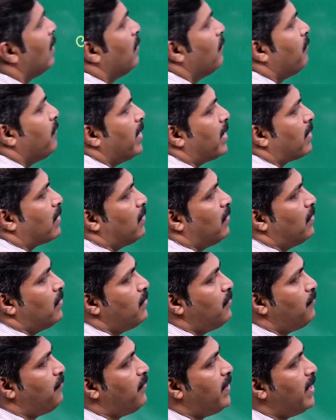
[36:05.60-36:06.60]
we are going
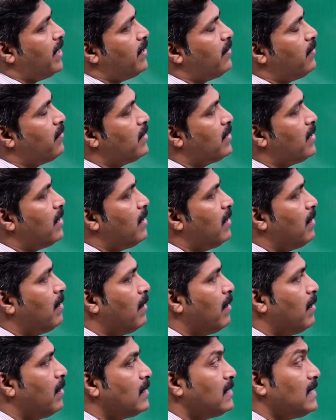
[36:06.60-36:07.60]
to find out the
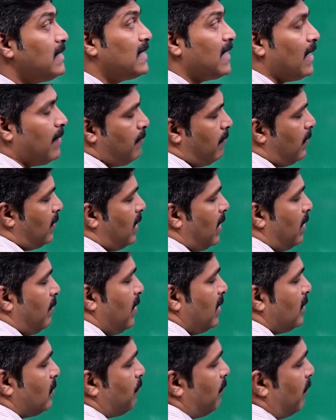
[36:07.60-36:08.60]
sum. That
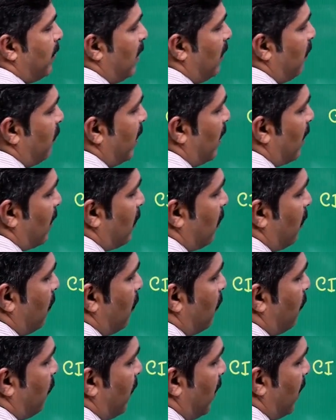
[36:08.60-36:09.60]
means P, we are going
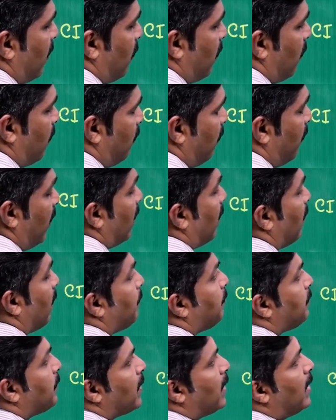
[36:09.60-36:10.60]
to find out P.
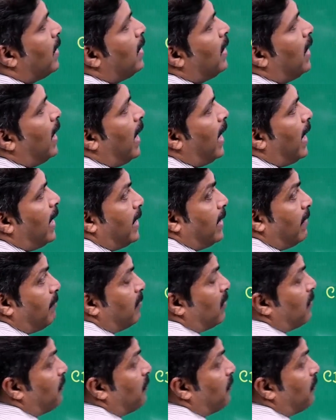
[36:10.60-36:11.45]
And number